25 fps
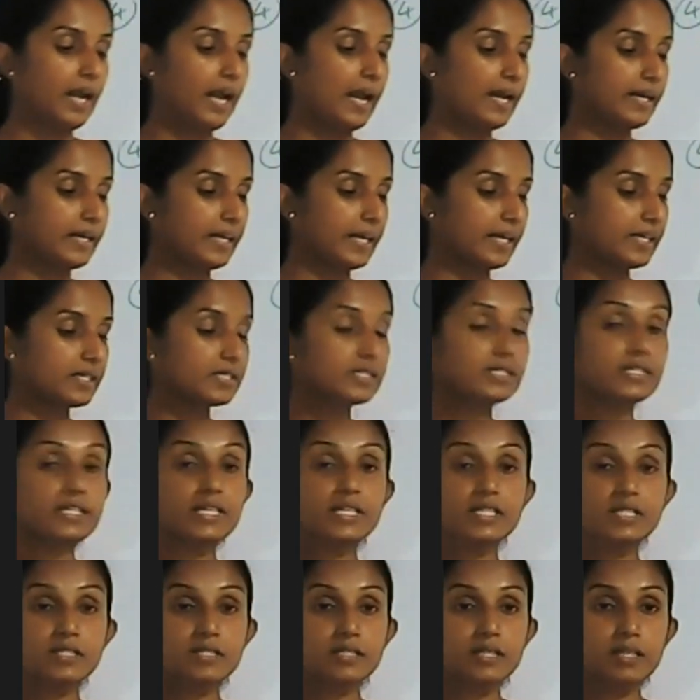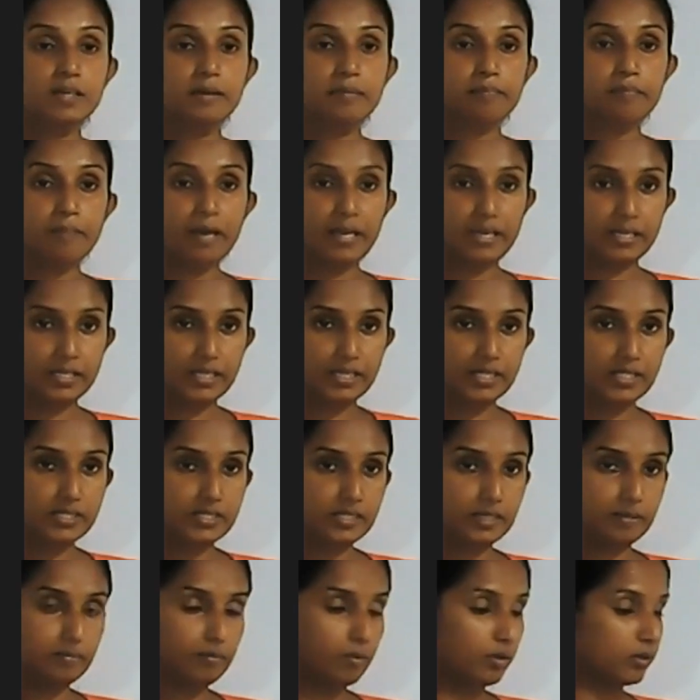and X is
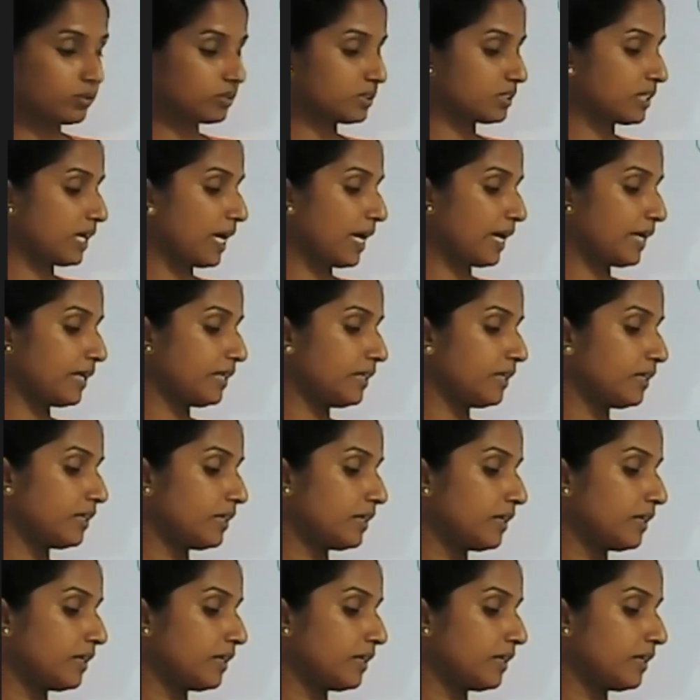magnesium oxide